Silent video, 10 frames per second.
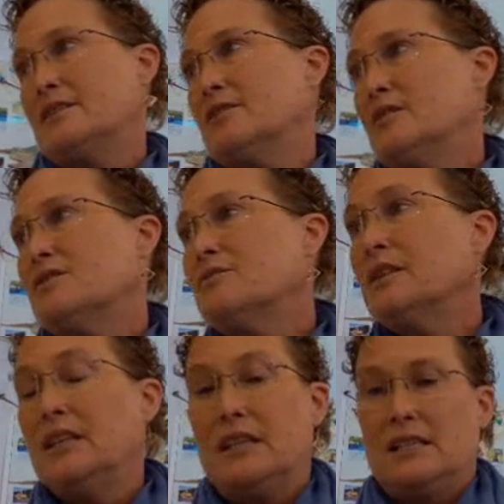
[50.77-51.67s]
So this
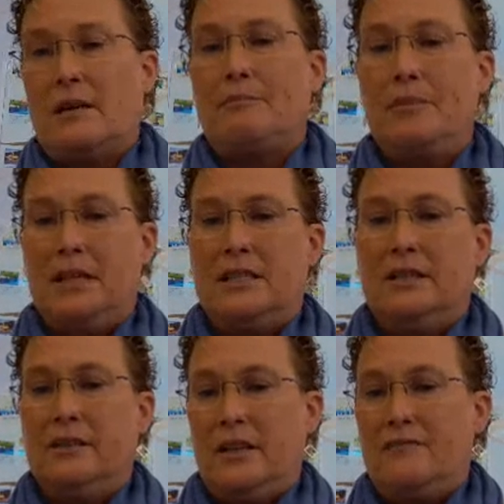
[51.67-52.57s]
really is a big
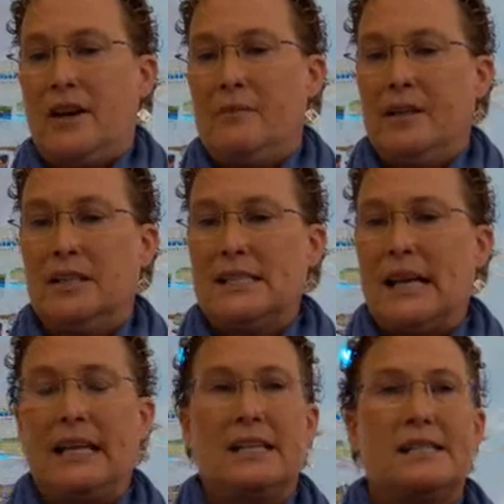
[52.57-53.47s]
deal in environmental
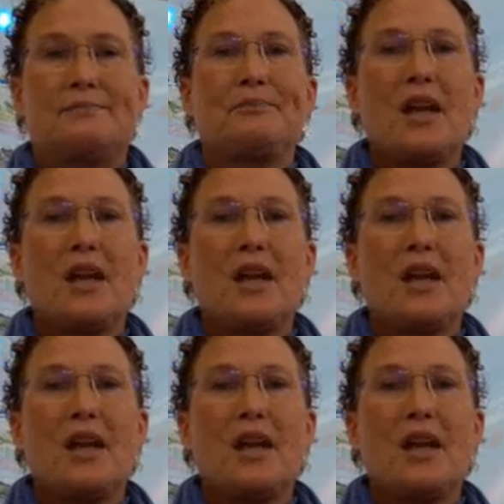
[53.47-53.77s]
science.